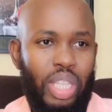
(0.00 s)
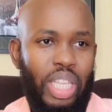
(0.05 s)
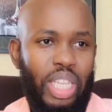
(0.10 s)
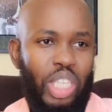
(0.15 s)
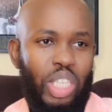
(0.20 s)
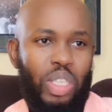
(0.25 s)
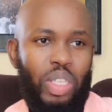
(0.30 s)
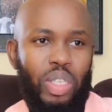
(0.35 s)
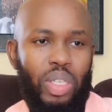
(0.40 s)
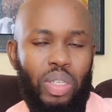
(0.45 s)

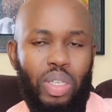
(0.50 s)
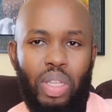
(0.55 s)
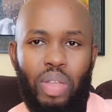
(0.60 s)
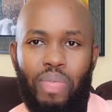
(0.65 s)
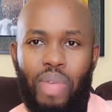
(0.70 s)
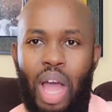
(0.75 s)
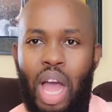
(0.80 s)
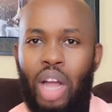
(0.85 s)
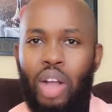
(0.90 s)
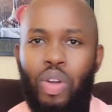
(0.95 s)
This
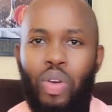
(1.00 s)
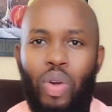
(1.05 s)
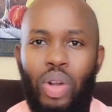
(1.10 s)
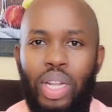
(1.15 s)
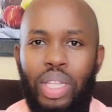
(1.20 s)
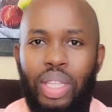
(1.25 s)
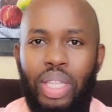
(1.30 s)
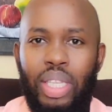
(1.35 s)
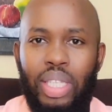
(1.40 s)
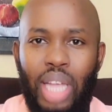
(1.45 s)

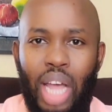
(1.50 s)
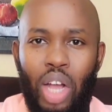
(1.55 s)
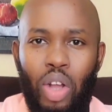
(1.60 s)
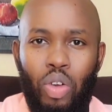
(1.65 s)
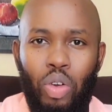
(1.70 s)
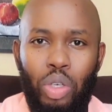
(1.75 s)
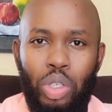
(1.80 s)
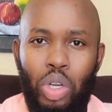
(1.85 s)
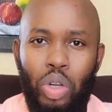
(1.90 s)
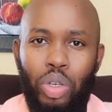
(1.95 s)
uncle and this
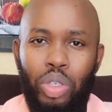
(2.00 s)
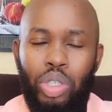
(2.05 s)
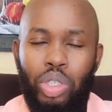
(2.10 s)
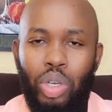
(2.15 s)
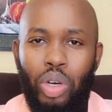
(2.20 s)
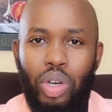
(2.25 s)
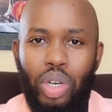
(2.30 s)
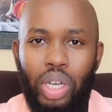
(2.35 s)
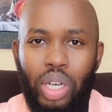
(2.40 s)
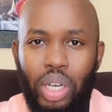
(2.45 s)
uncle don't
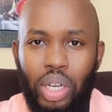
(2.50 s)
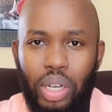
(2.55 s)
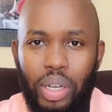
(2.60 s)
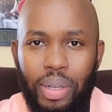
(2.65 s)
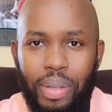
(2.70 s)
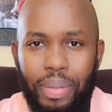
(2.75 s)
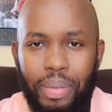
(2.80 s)
talk